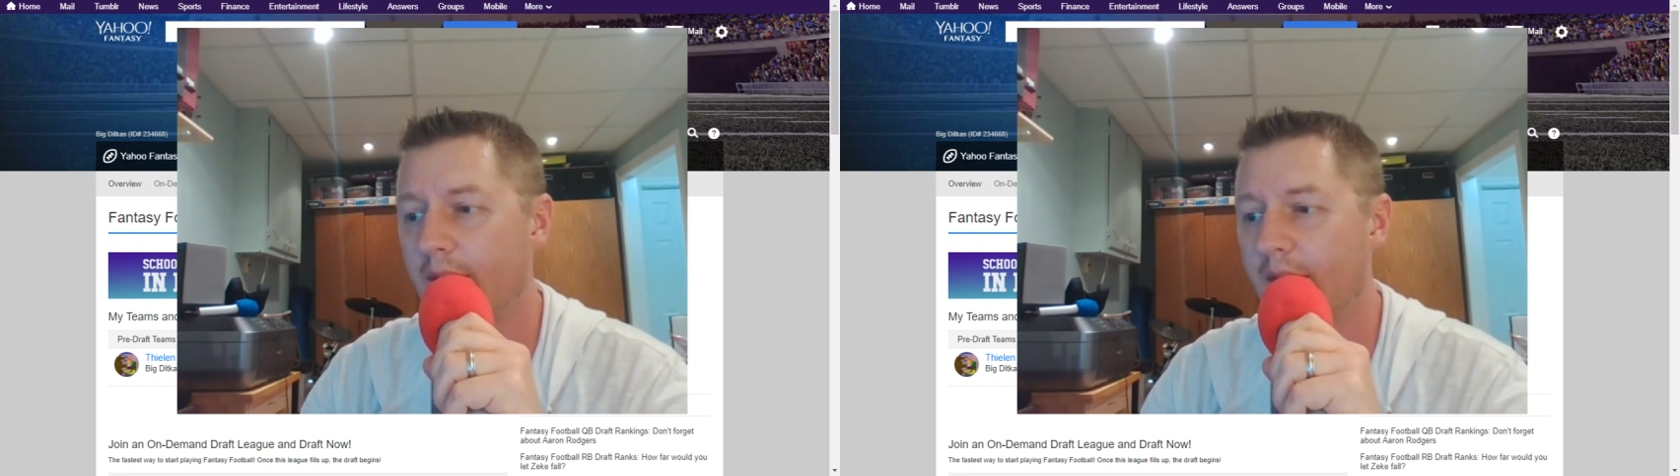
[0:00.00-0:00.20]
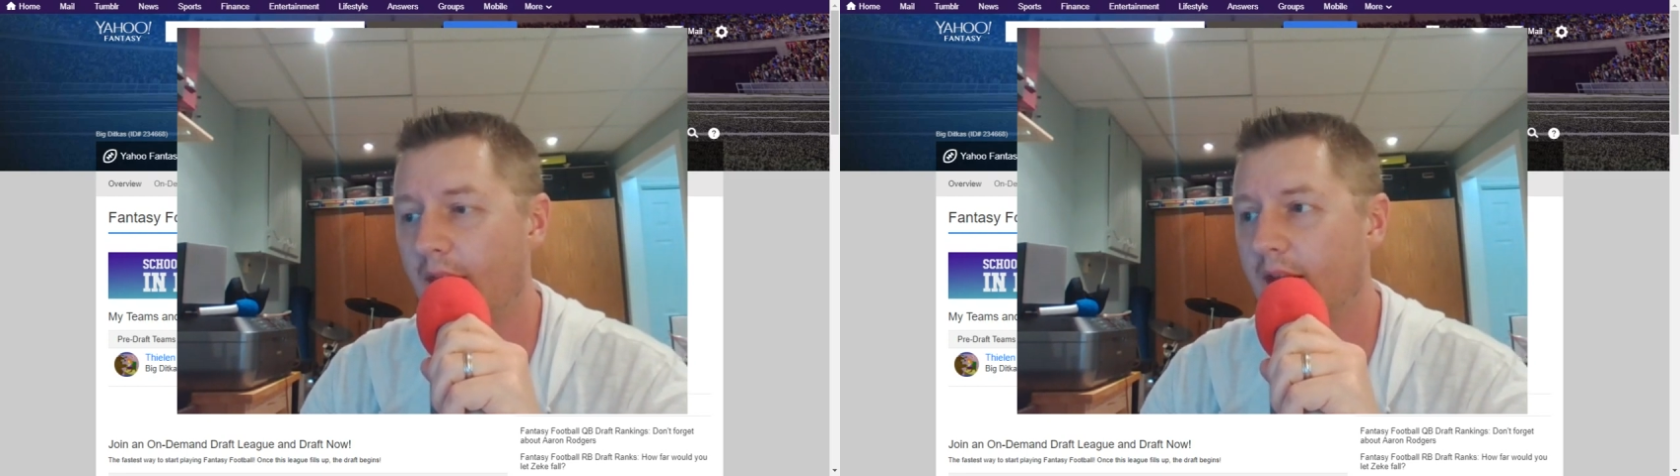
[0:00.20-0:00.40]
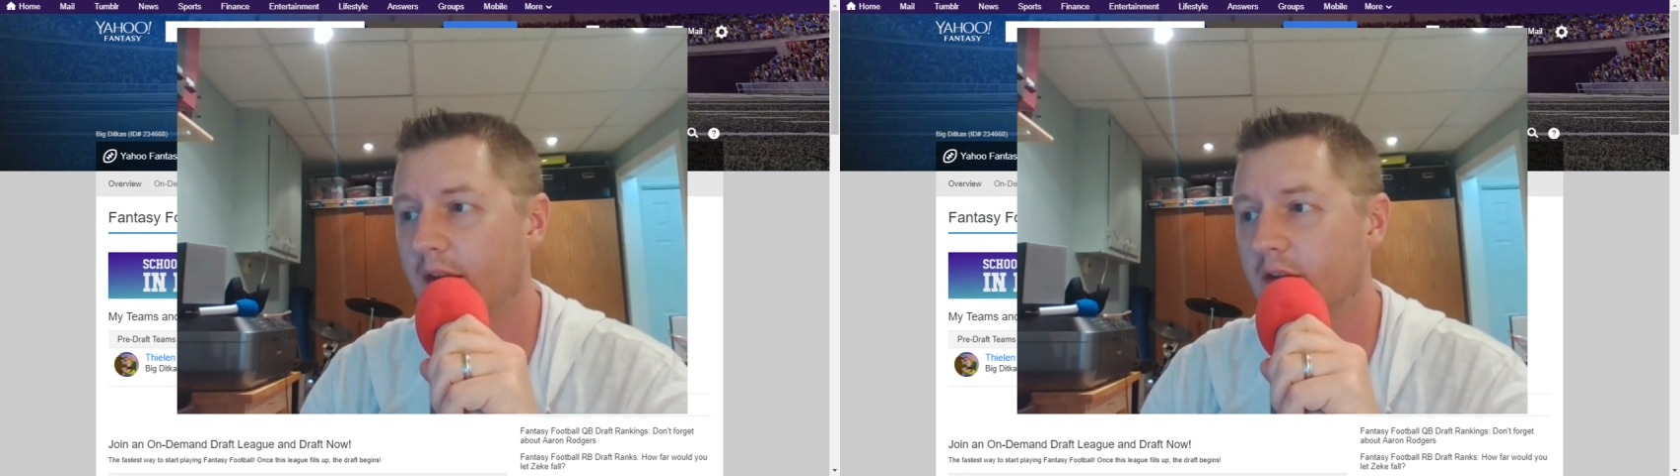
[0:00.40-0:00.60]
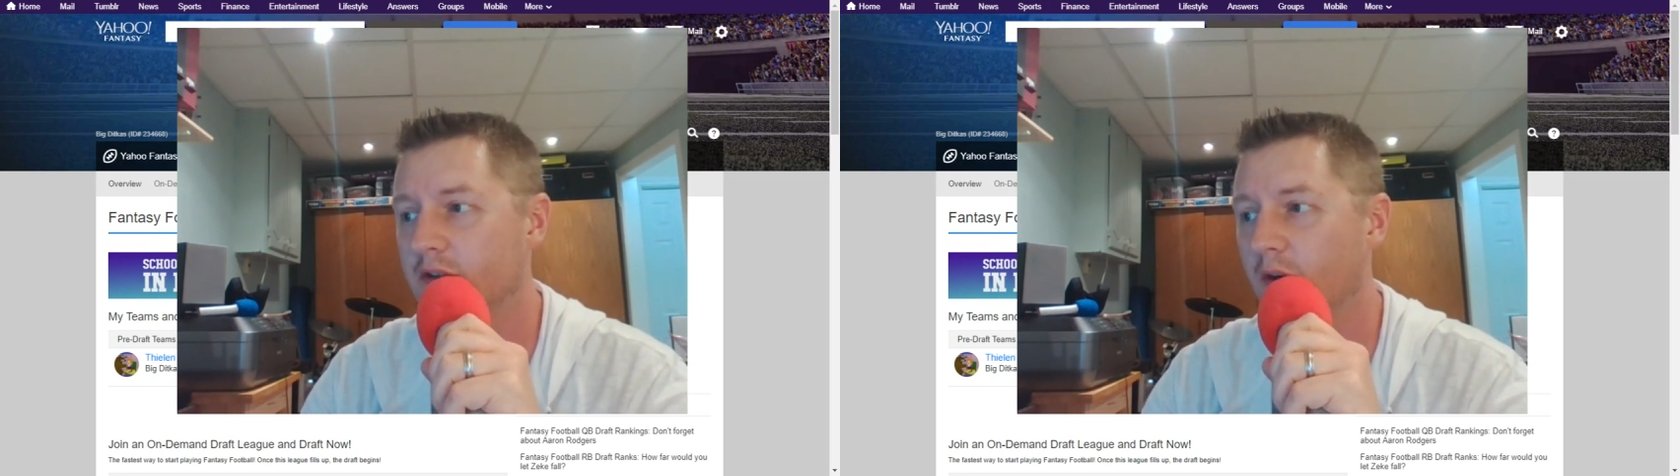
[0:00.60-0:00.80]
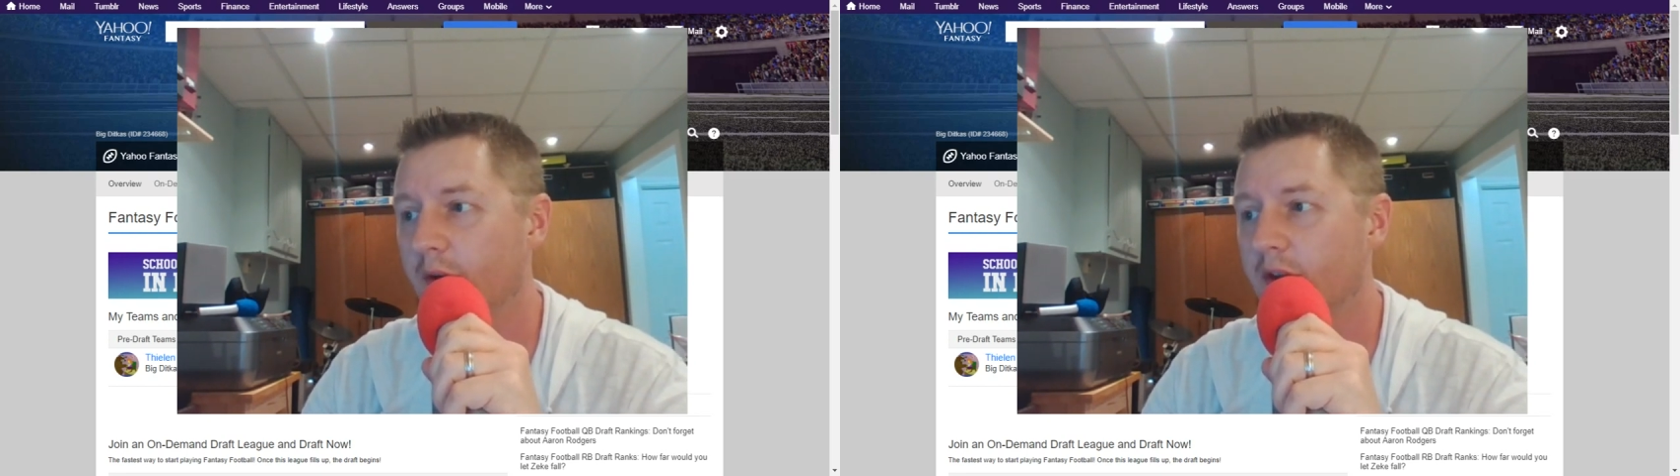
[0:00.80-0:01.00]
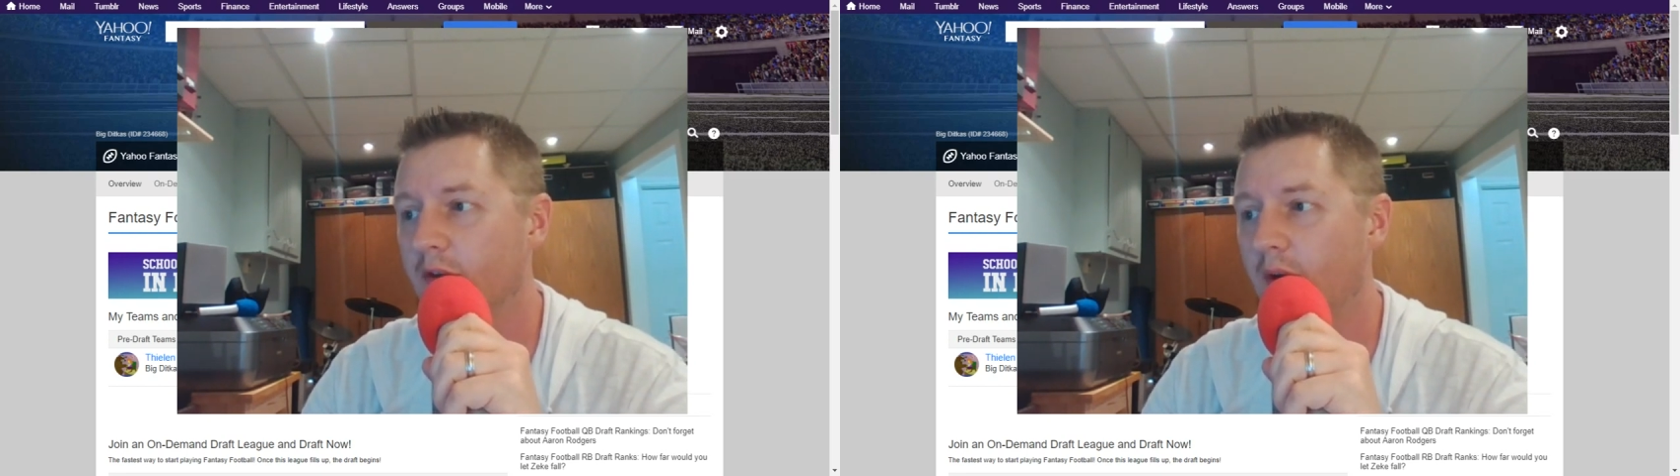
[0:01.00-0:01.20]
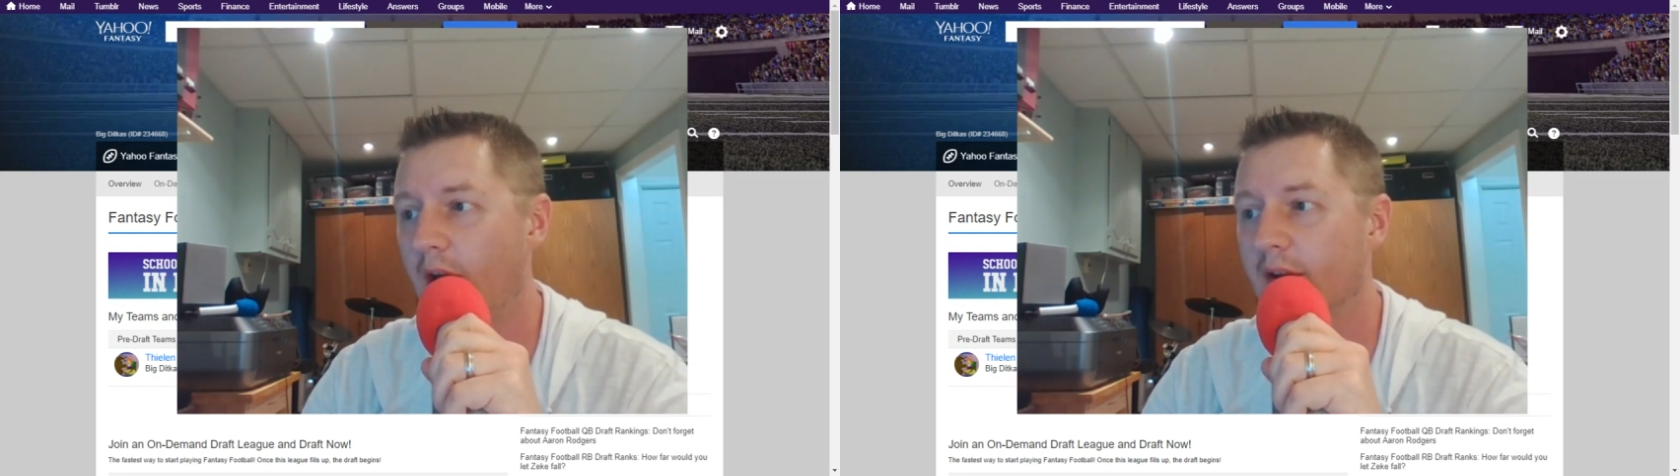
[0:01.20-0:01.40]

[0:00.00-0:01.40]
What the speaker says: then showing you how